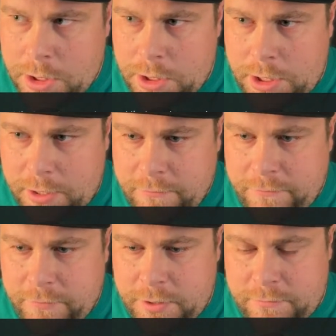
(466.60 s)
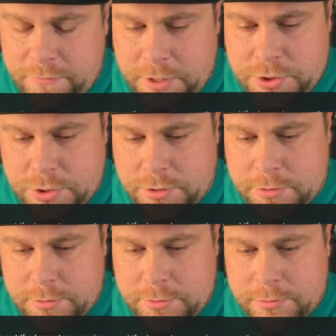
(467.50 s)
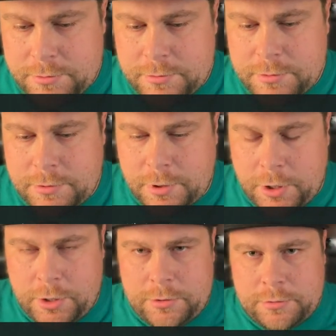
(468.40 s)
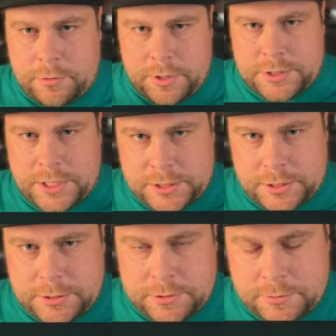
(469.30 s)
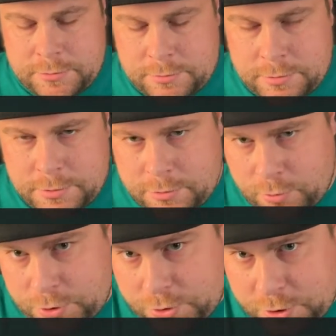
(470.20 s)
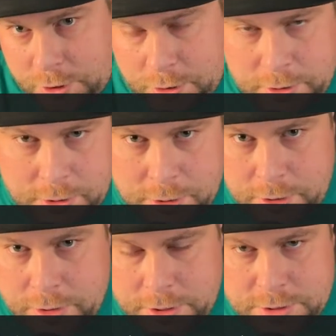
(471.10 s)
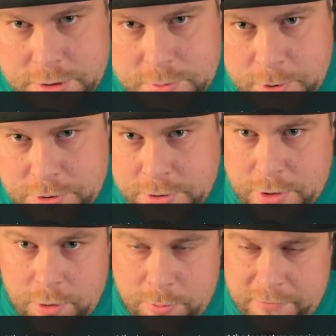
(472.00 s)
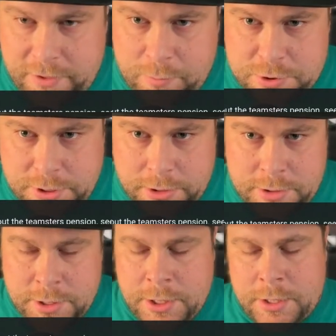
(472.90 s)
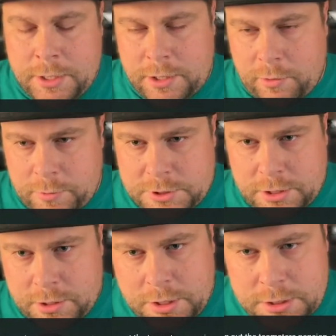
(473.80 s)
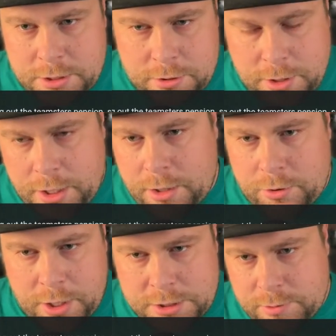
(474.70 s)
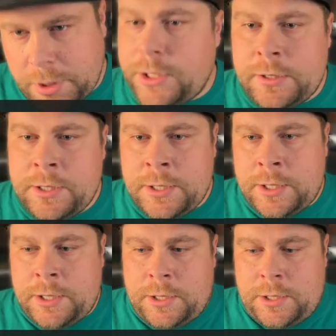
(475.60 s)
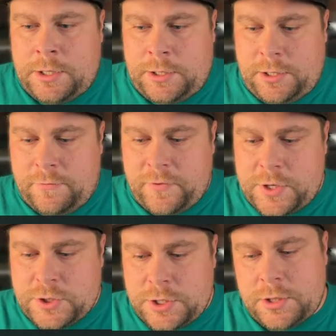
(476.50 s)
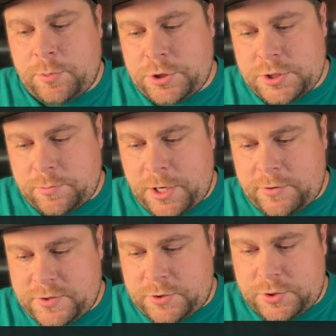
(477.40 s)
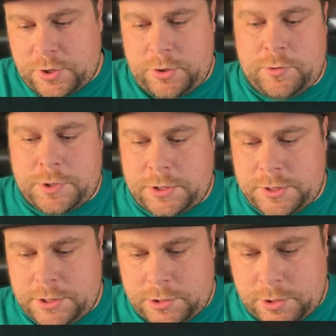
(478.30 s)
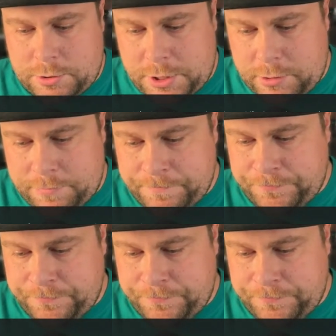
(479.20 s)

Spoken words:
If inflation on necessities, which you saw all the things I just posted, are above 8%, government's going to continue to underestimate inflation, and the purchasing power of Social Security will continue to go down.